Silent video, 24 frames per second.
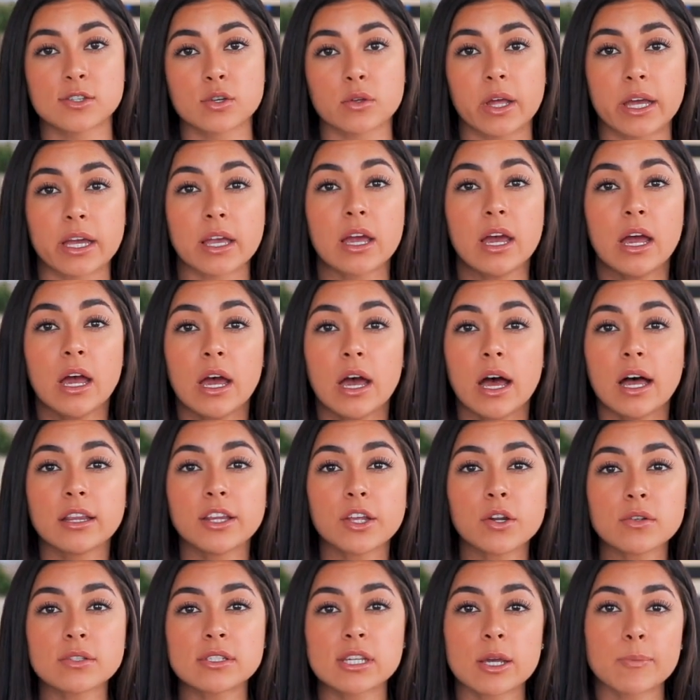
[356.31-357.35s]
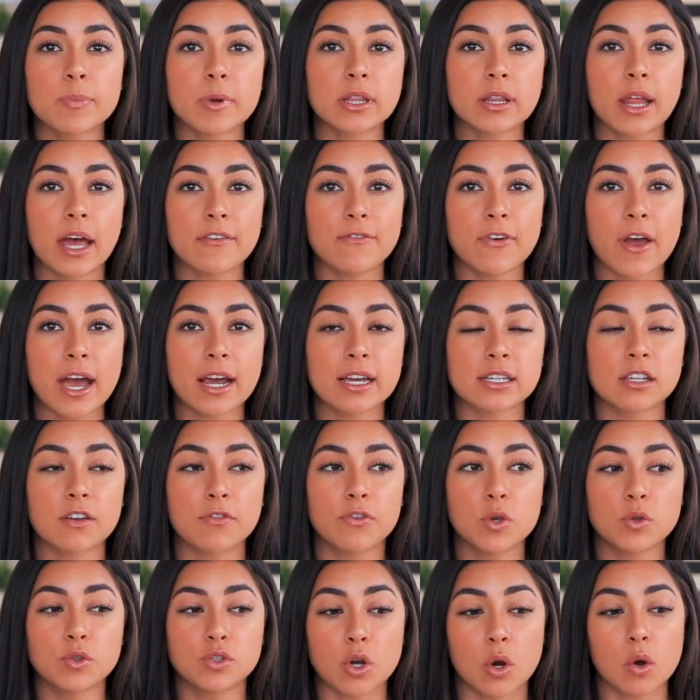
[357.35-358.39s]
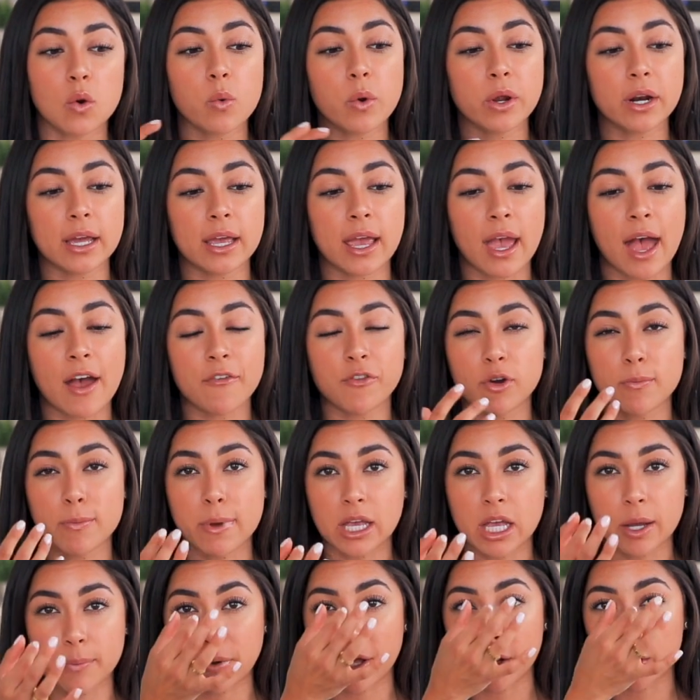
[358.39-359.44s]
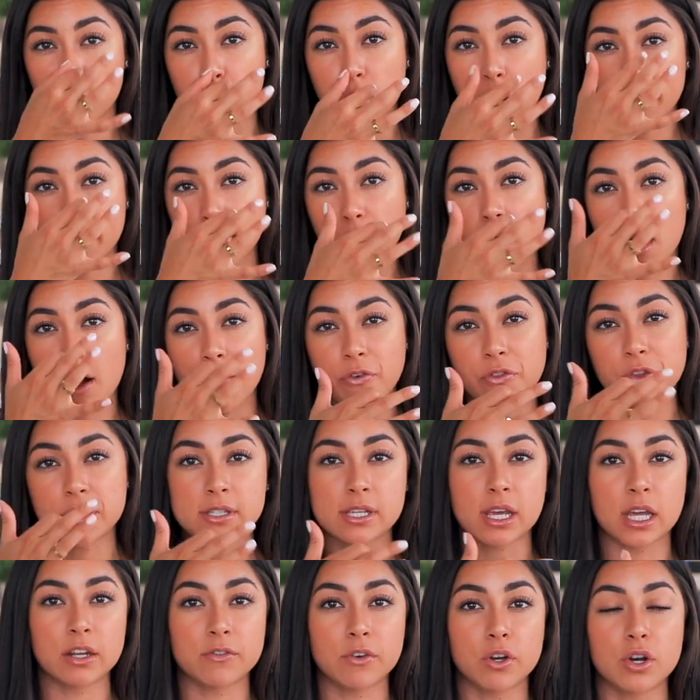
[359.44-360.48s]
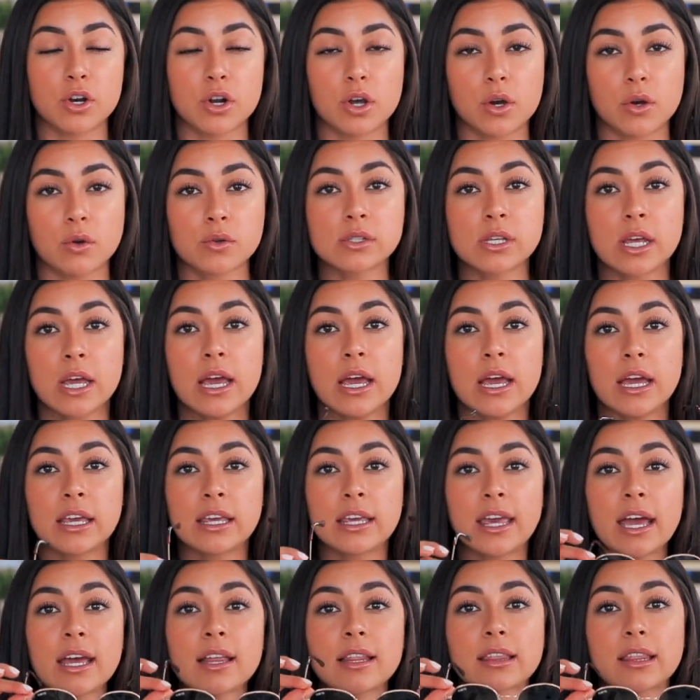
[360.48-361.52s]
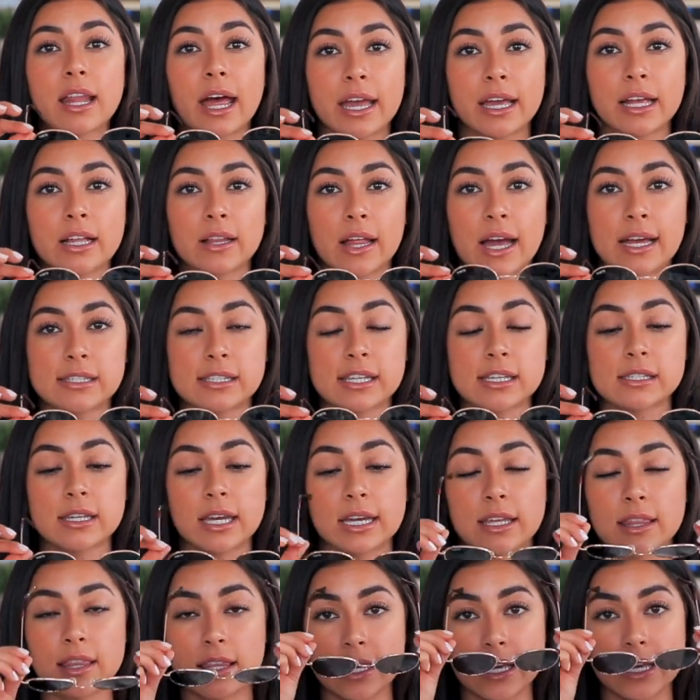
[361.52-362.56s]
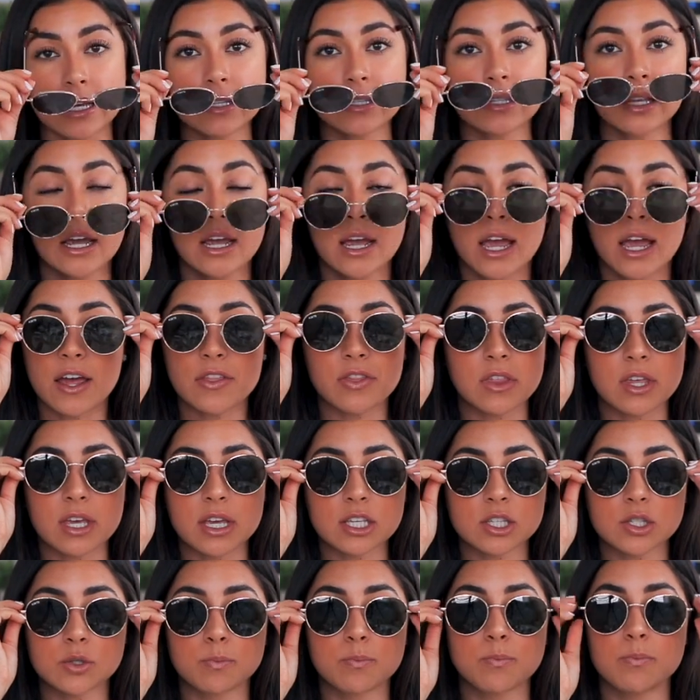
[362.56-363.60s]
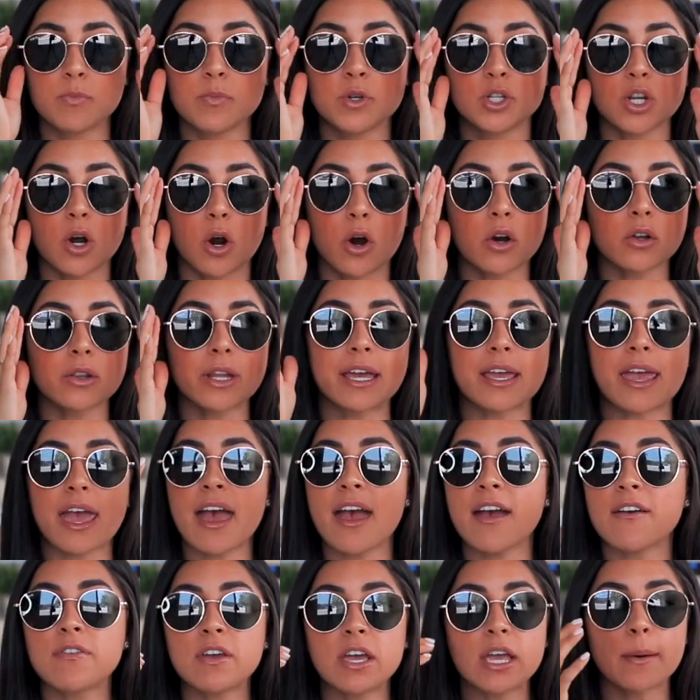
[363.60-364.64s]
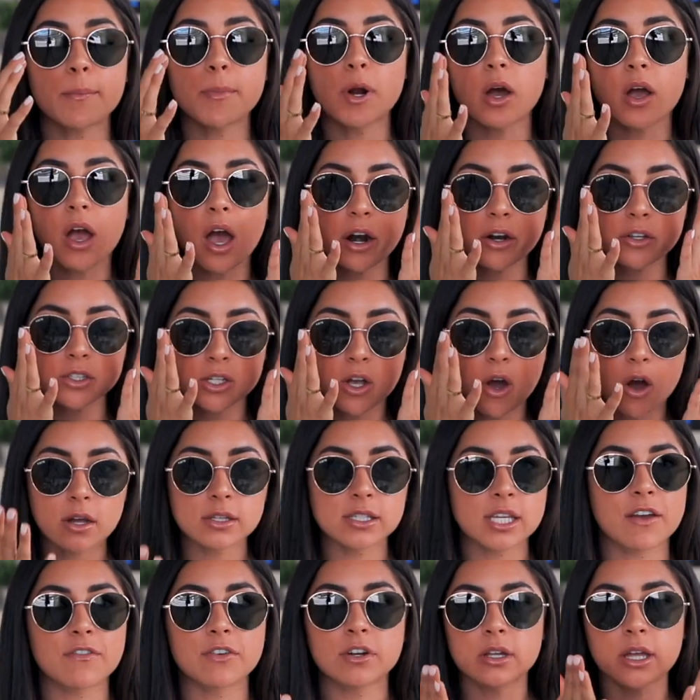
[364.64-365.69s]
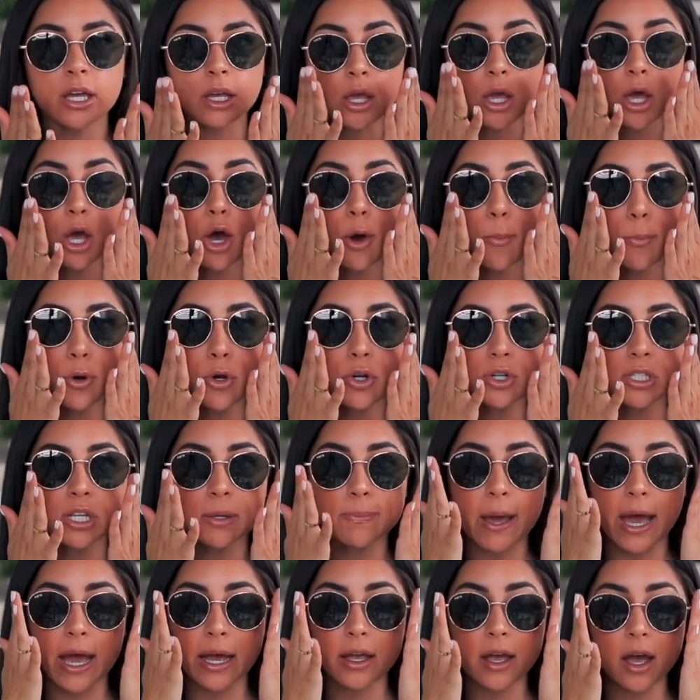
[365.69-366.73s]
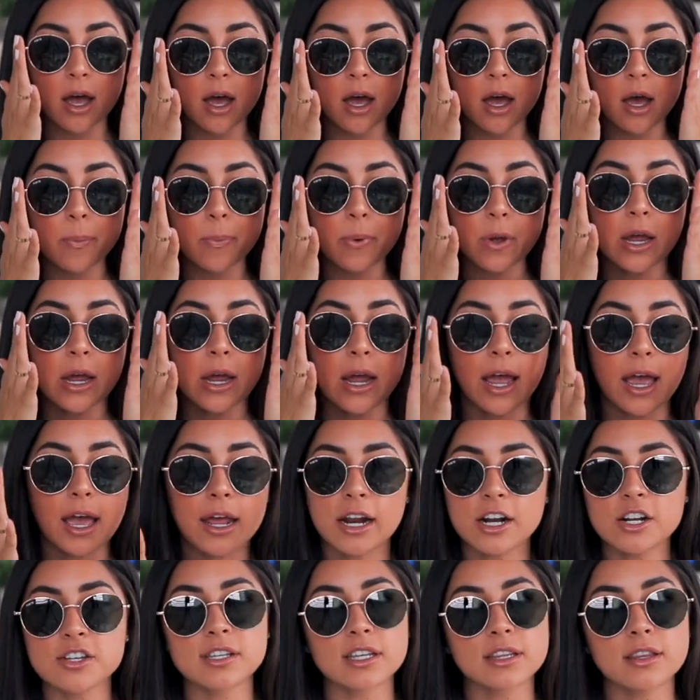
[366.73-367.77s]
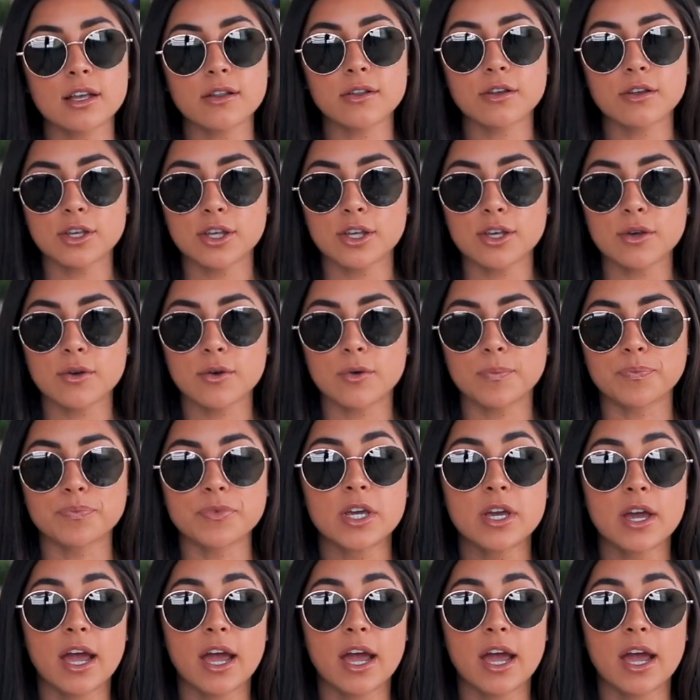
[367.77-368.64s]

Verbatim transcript: So, like, a little tip and life hack is if you don't want to have your makeup, like, rubbing off on the side of your nose, get light glasses like these. And these aren't, like, heavy. I'm not constantly having to, like, push them back up. And I just think they look cute.